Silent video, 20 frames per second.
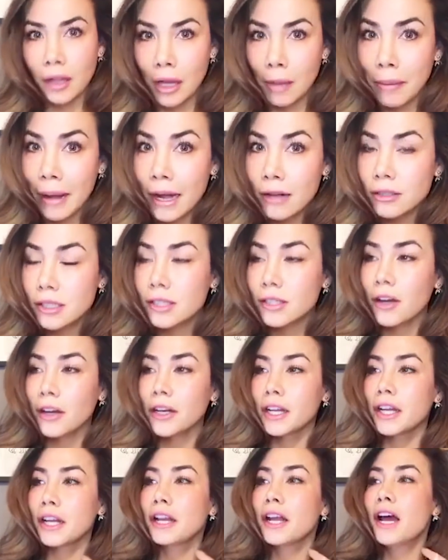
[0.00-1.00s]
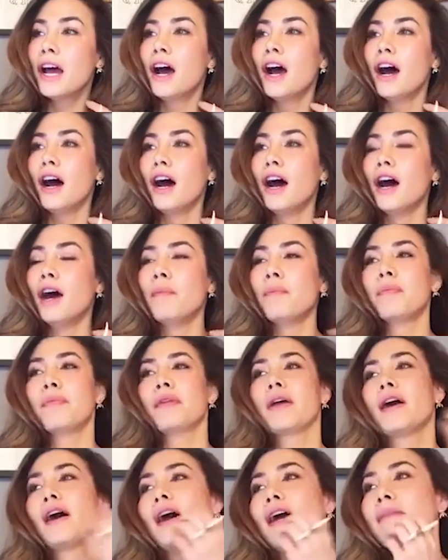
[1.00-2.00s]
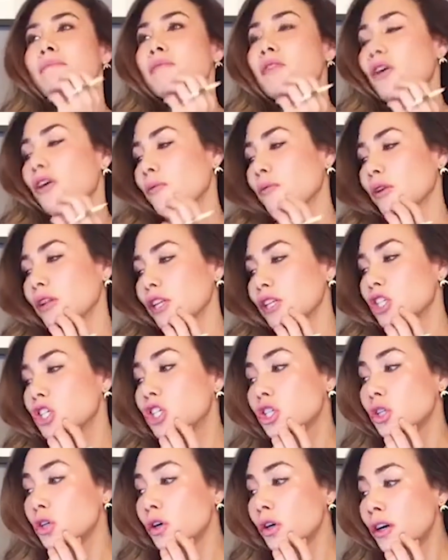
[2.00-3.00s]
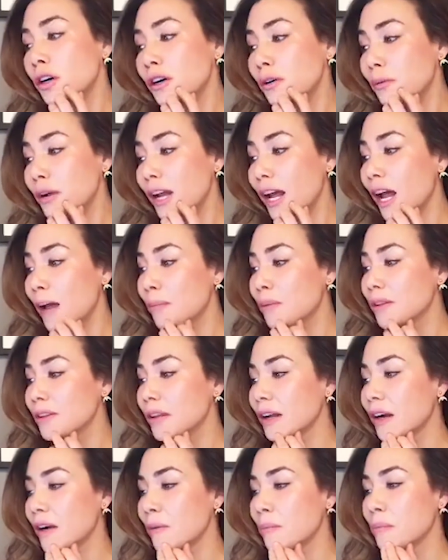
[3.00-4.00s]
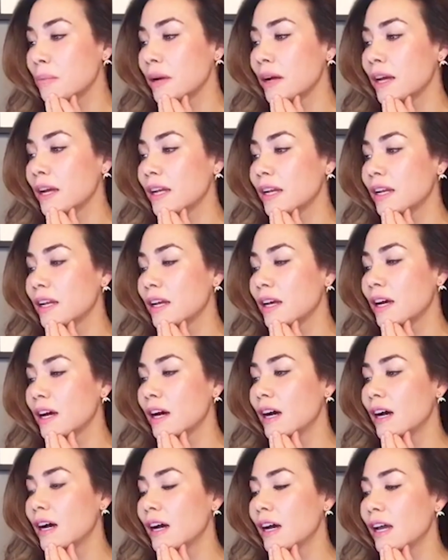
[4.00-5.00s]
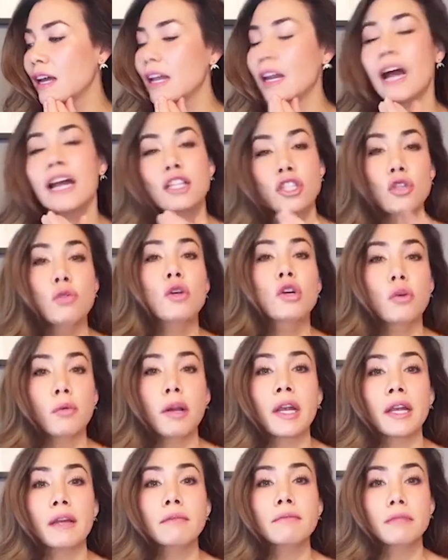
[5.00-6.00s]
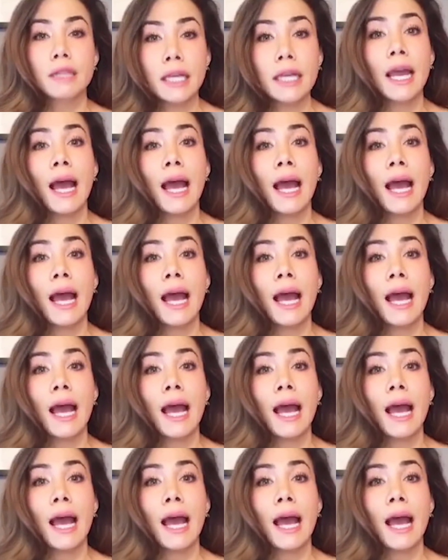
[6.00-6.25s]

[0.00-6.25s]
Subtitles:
really pounced on it. I'm not really sure what happened there, but I do agree.